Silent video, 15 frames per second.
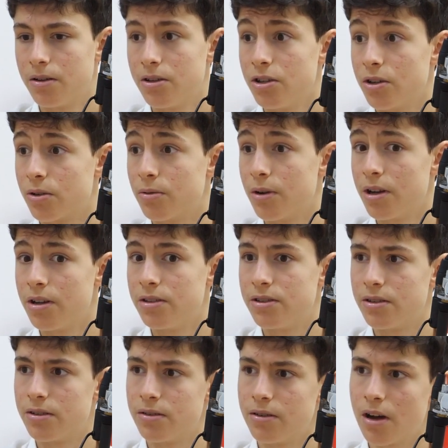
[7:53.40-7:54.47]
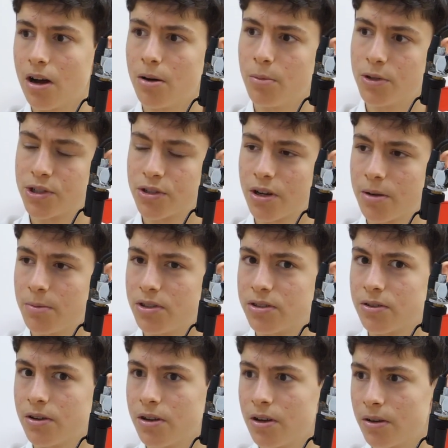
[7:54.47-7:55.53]
your grades and how much time you
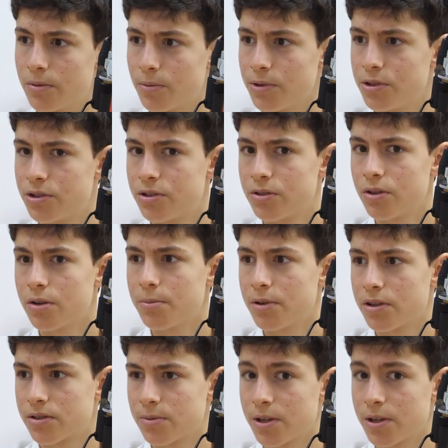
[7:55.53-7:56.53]
study on which topics,